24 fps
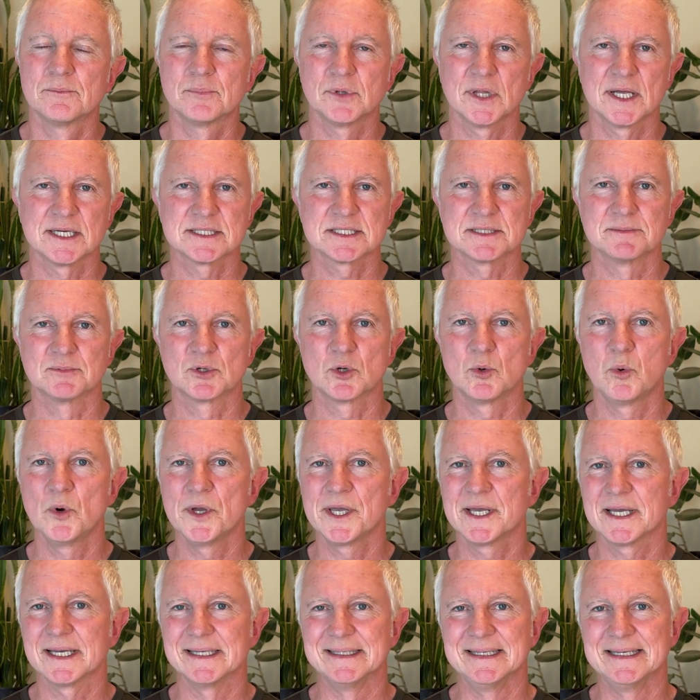Plus some
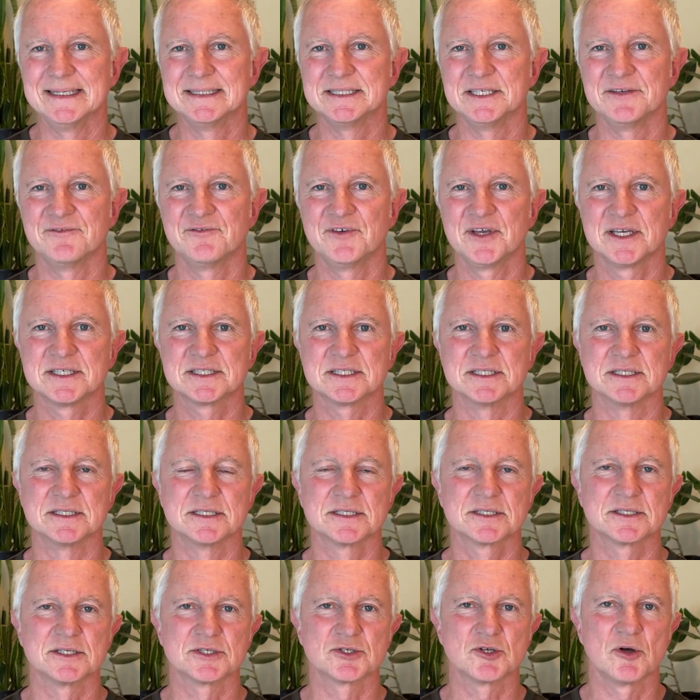quick and easy fixes
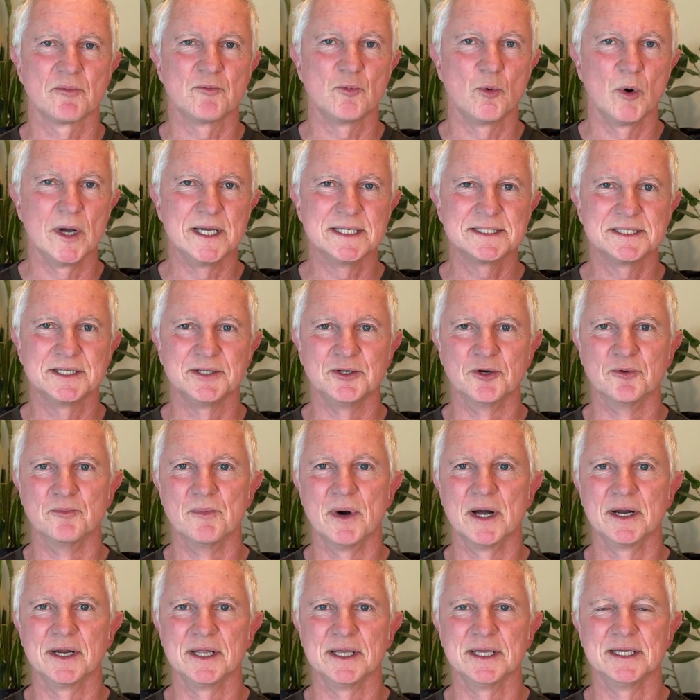to stop wasting your
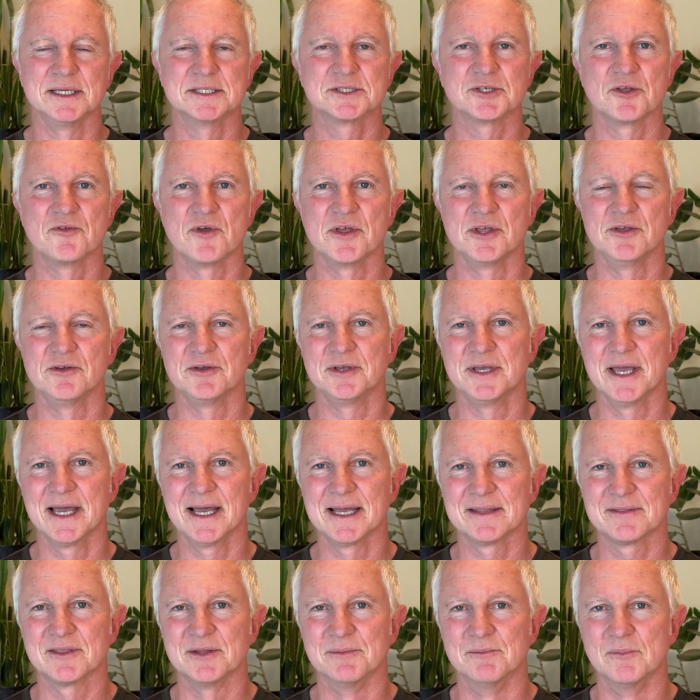money so that you
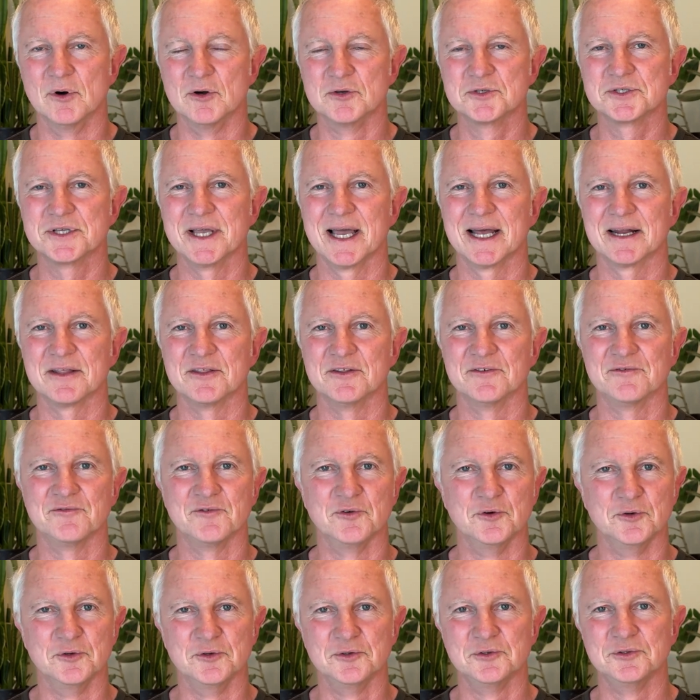get the most out of the
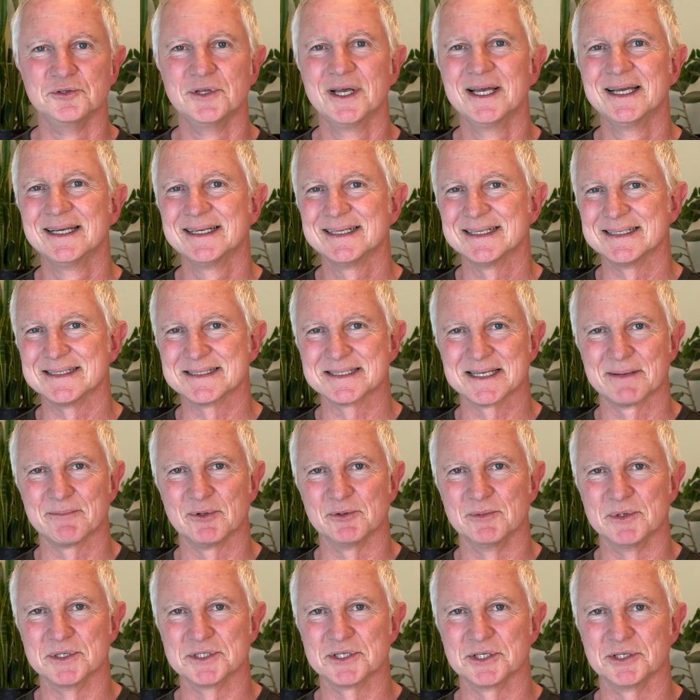food and
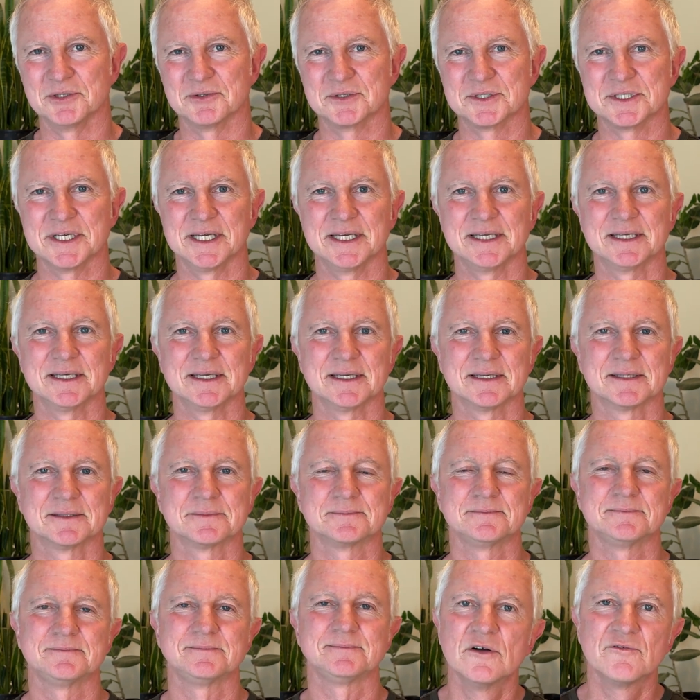supplements that you're taking.
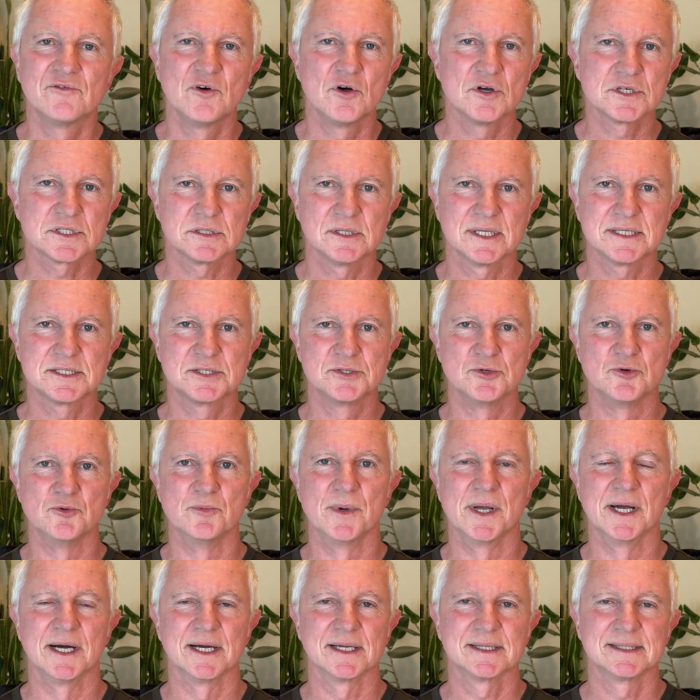First, let's zoom
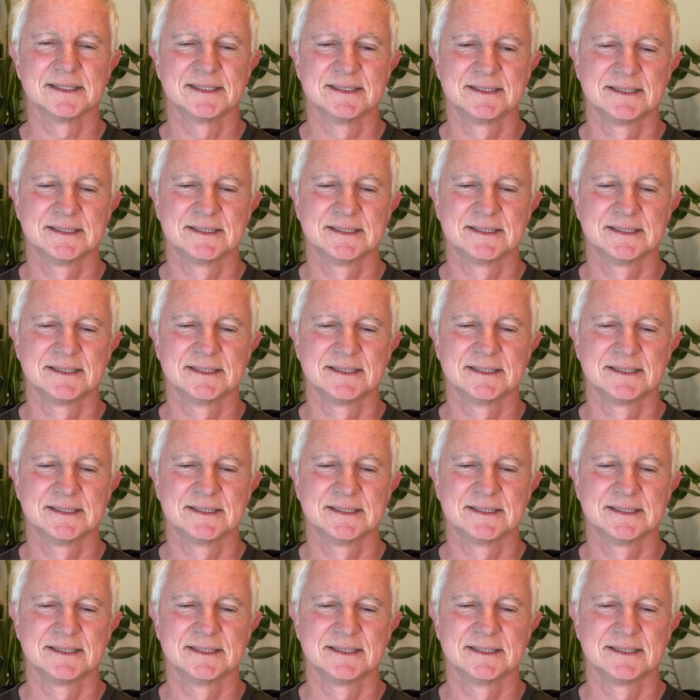out.